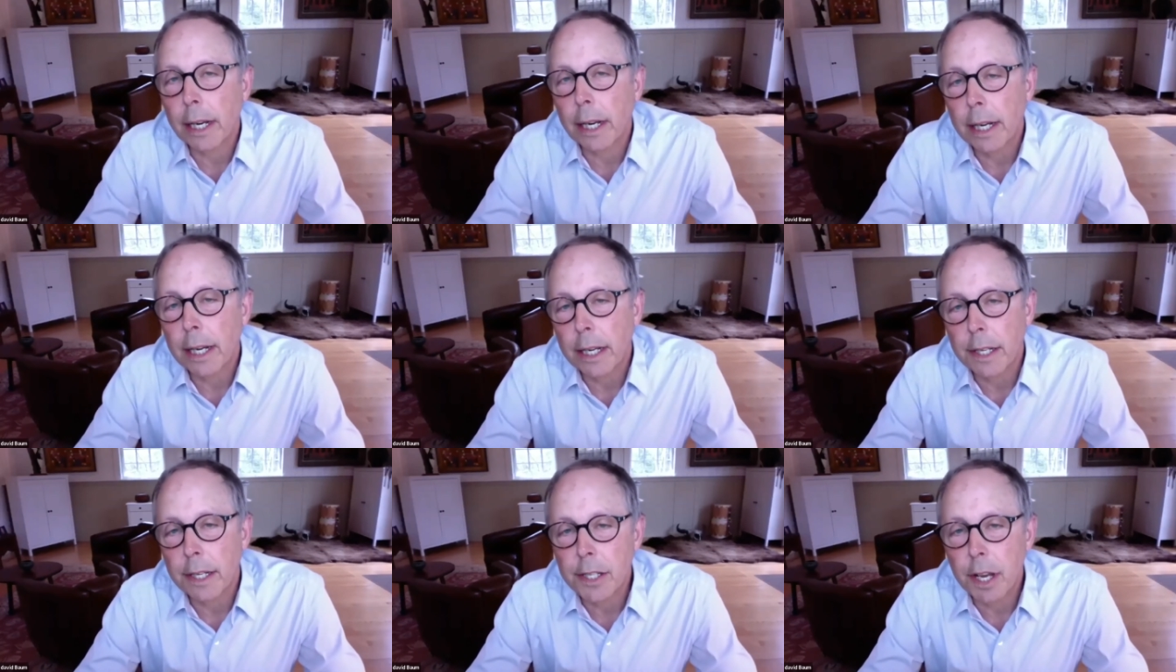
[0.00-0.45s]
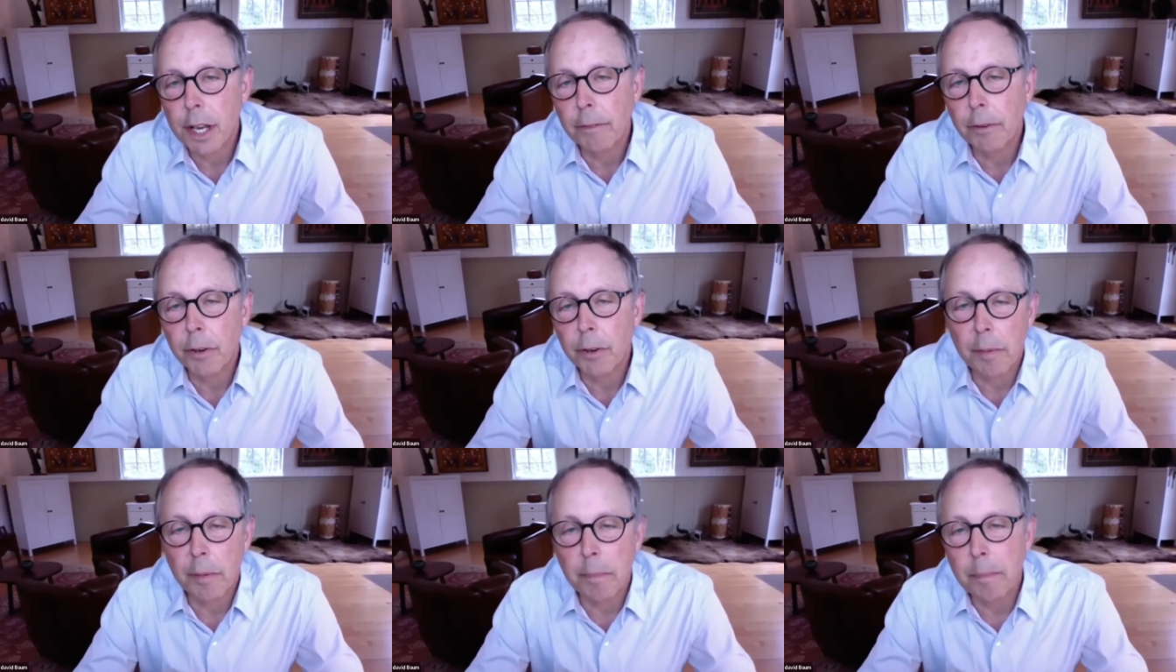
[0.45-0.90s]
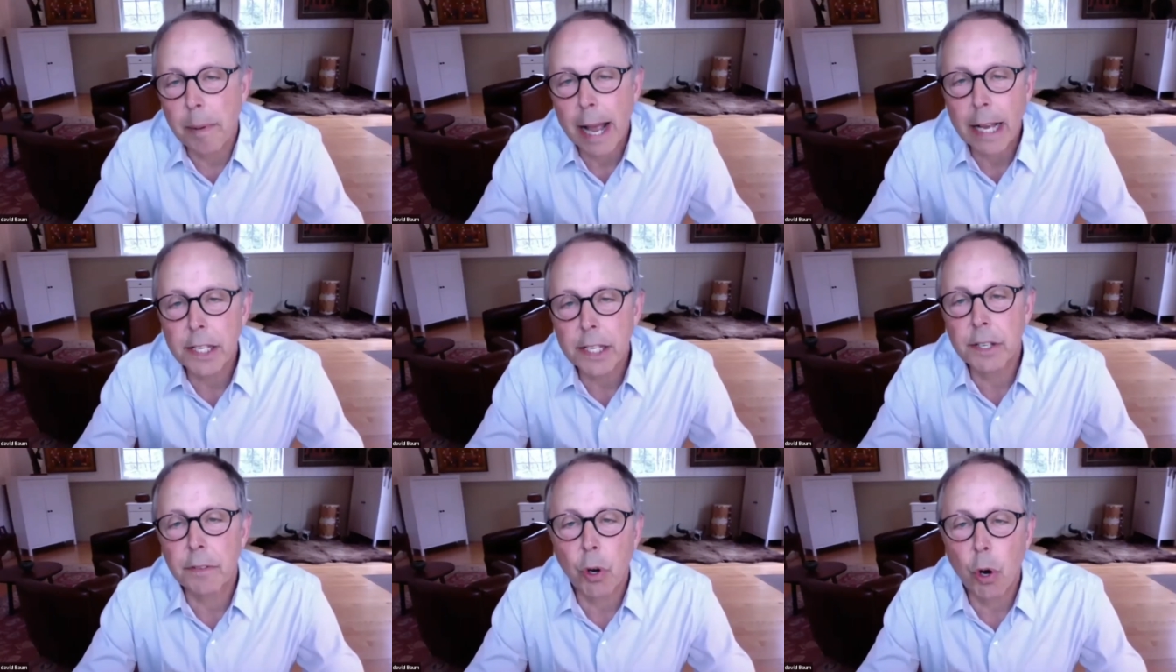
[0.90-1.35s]
he suffered a
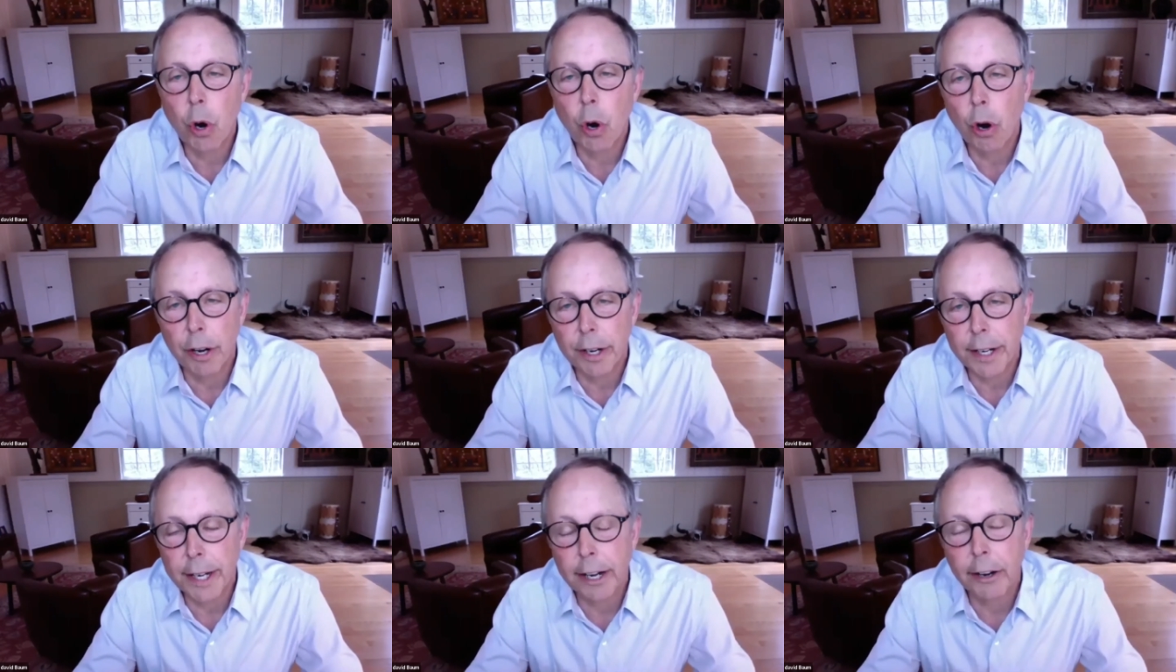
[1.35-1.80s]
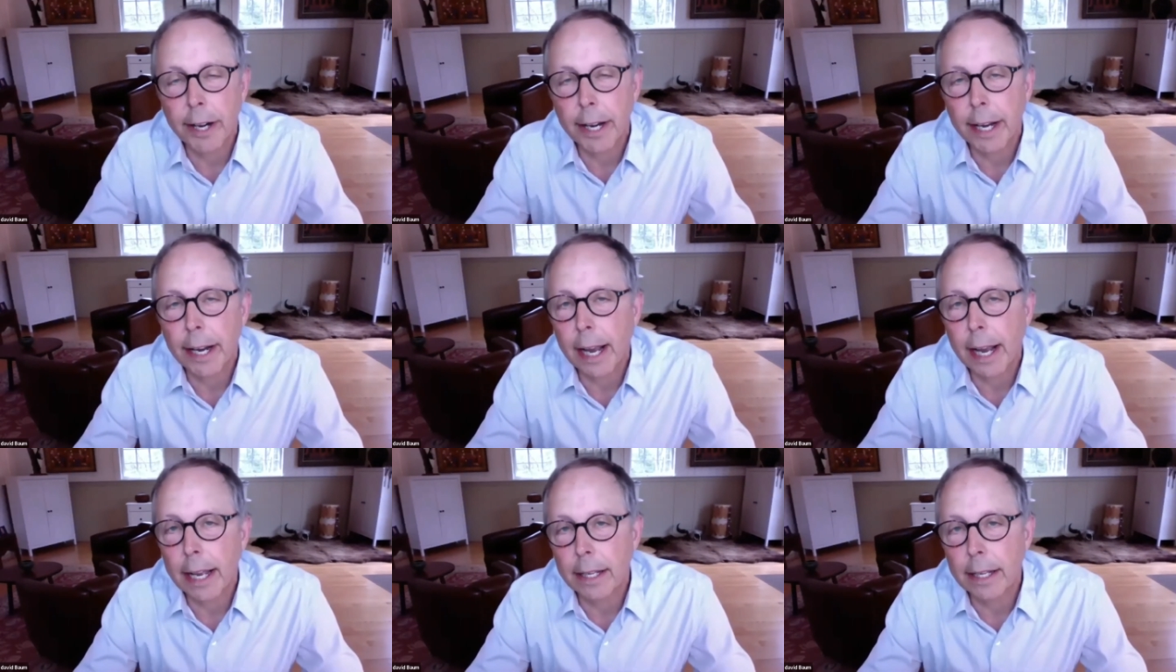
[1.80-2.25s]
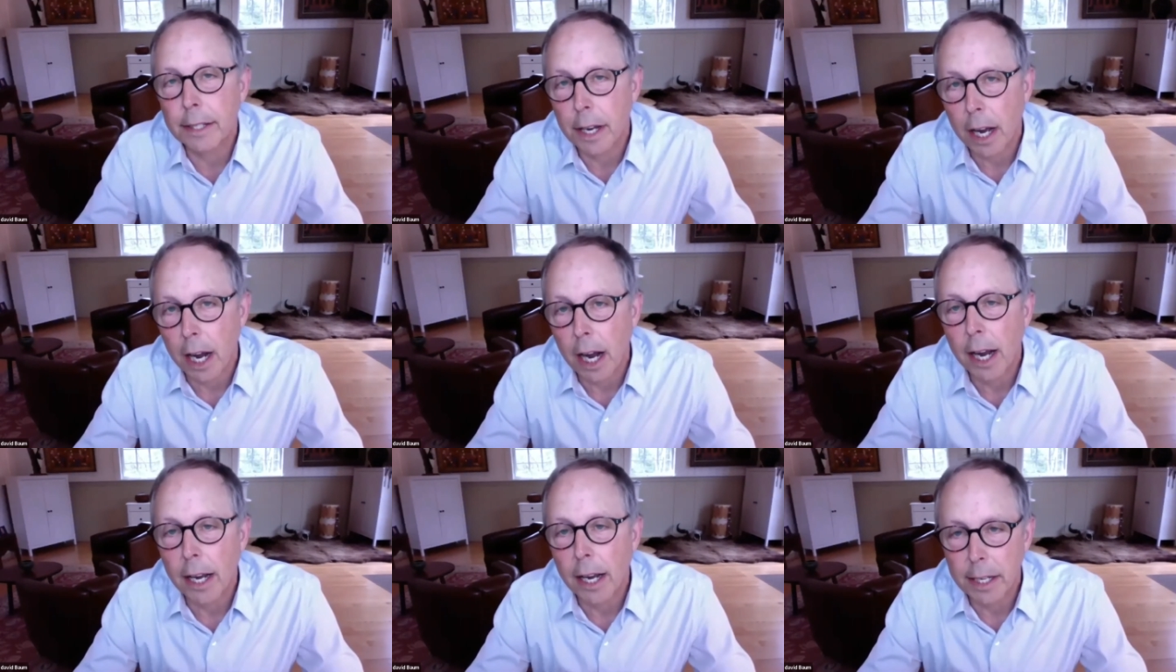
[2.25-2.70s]
massive coronary and
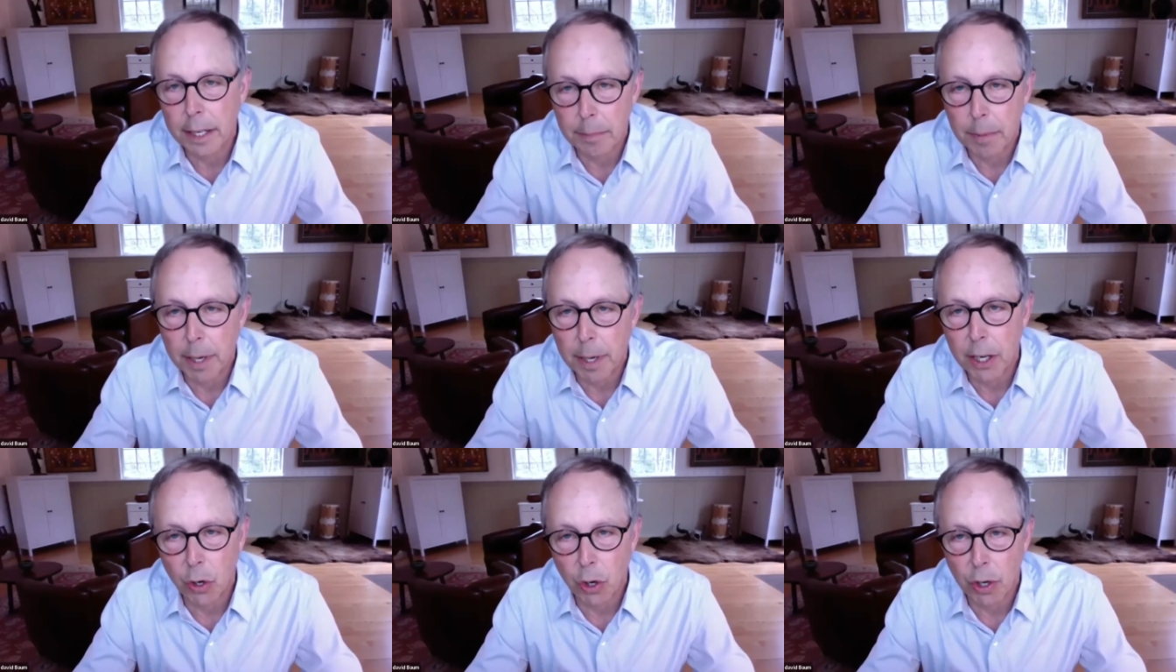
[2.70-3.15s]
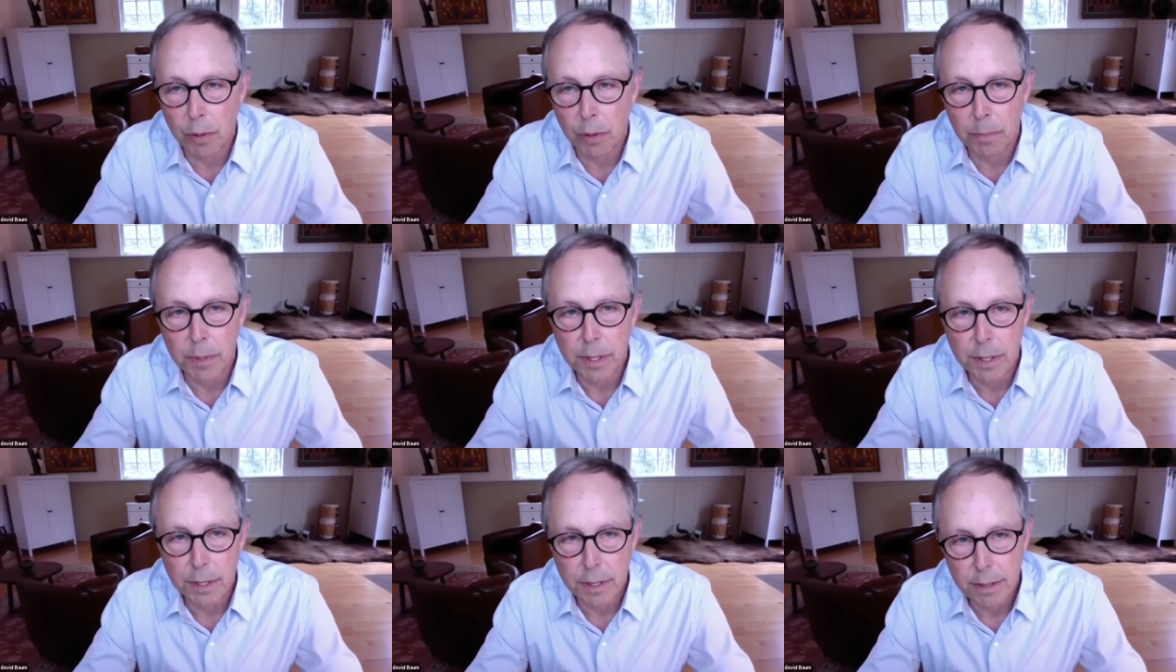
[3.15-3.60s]
died in my arms.